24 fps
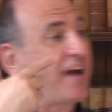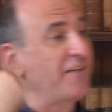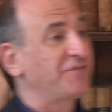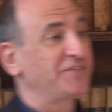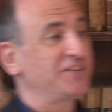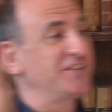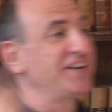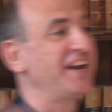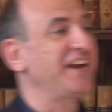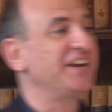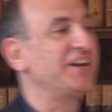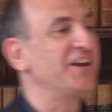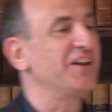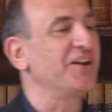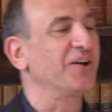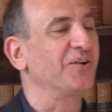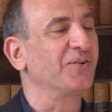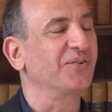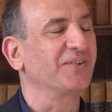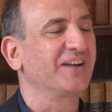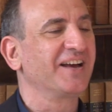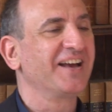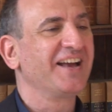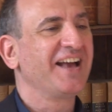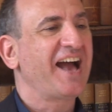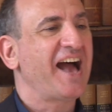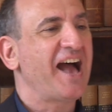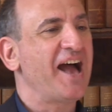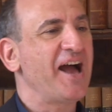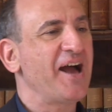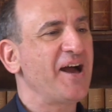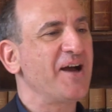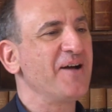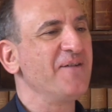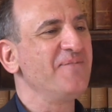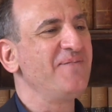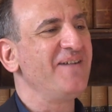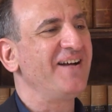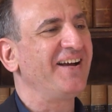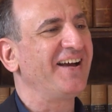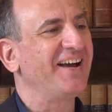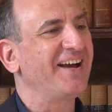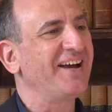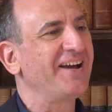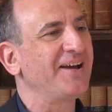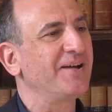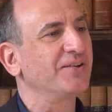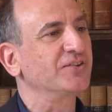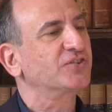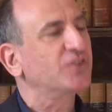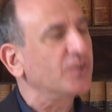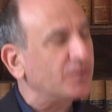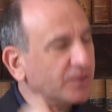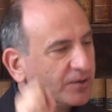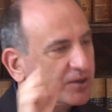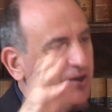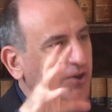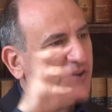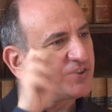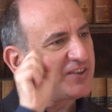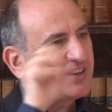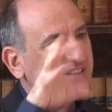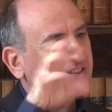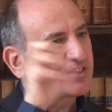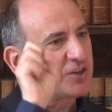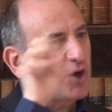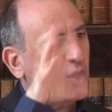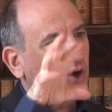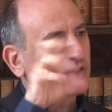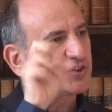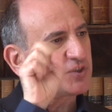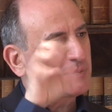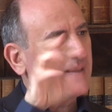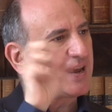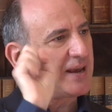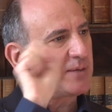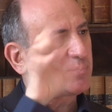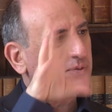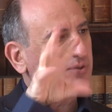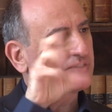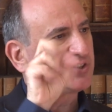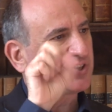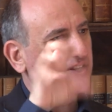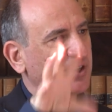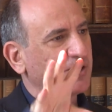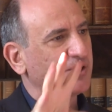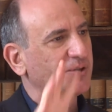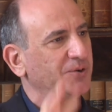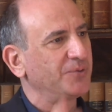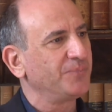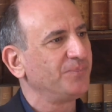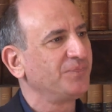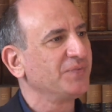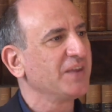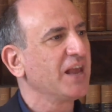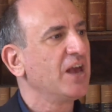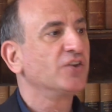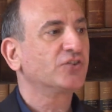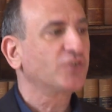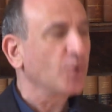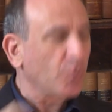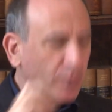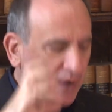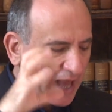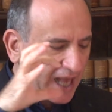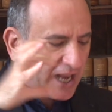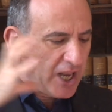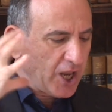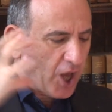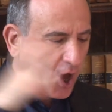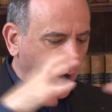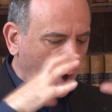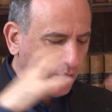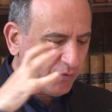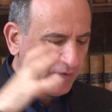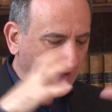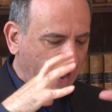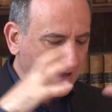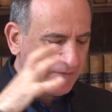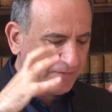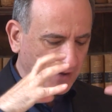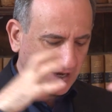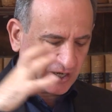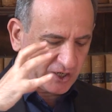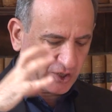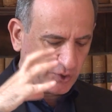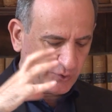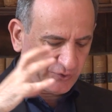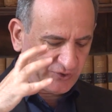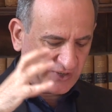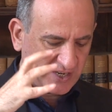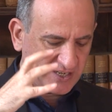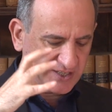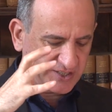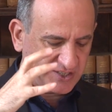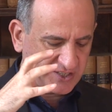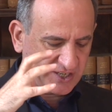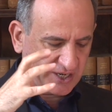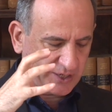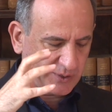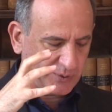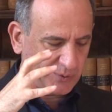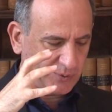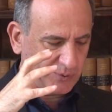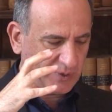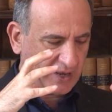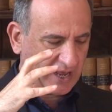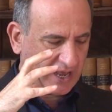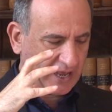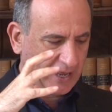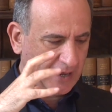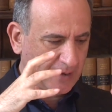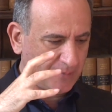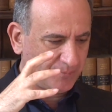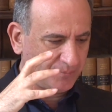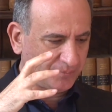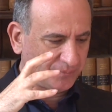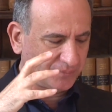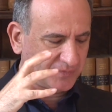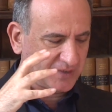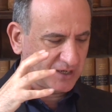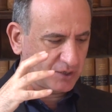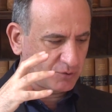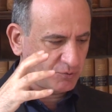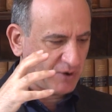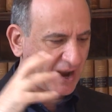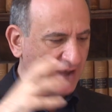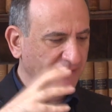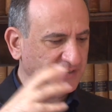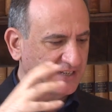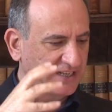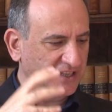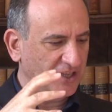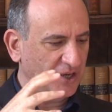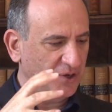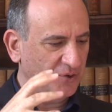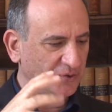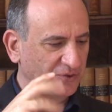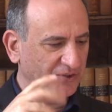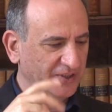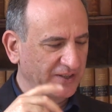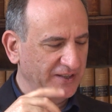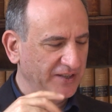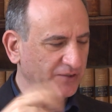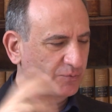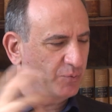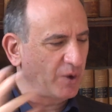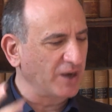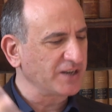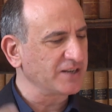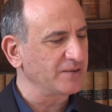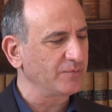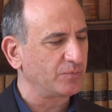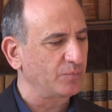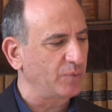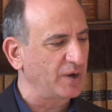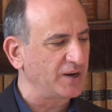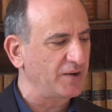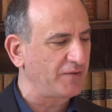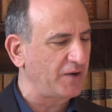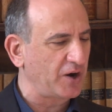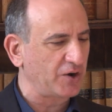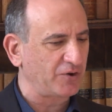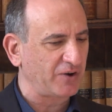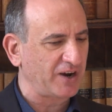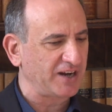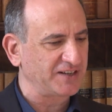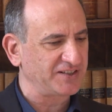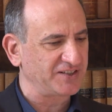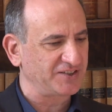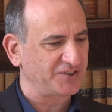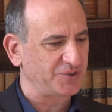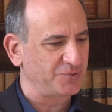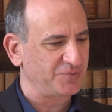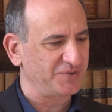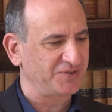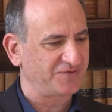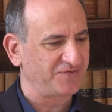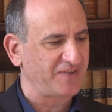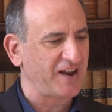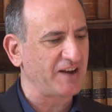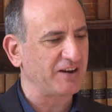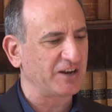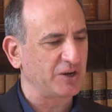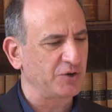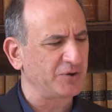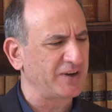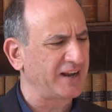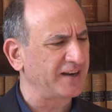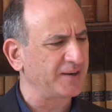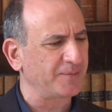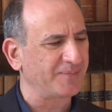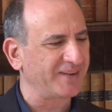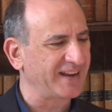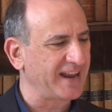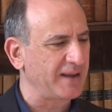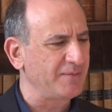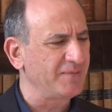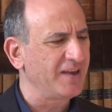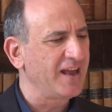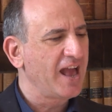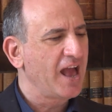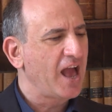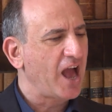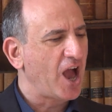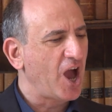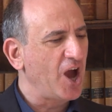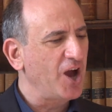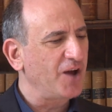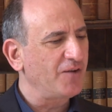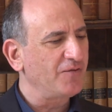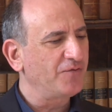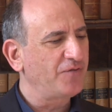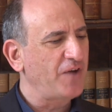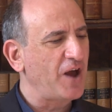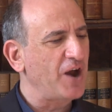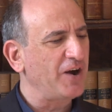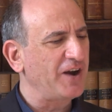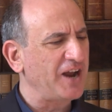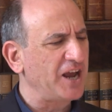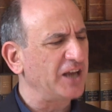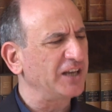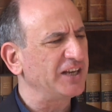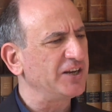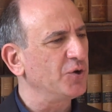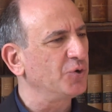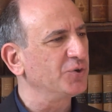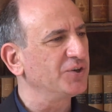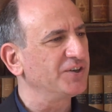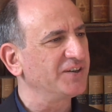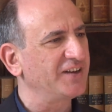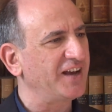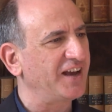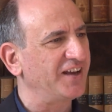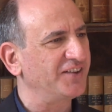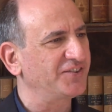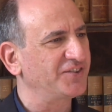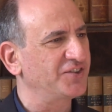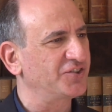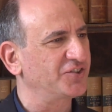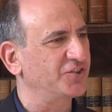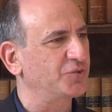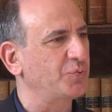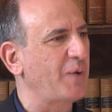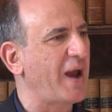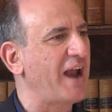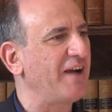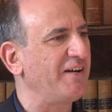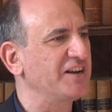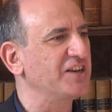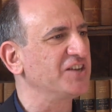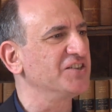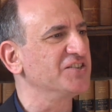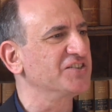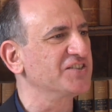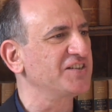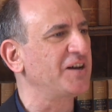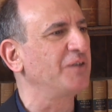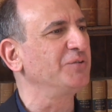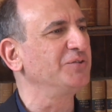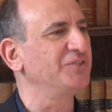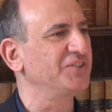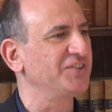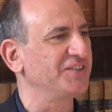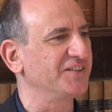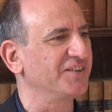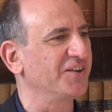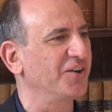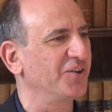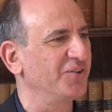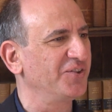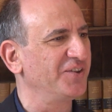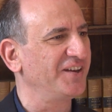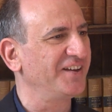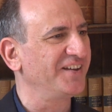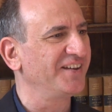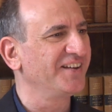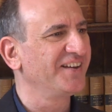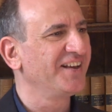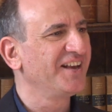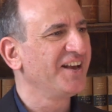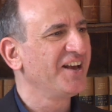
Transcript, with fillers: after day, you know. Because um, uh, so, he's got to be able to... So a lot of effort goes into um, crafting those. And there's one, one of our writers who was very good at it, became uh, very early known as the swearing consultant on the,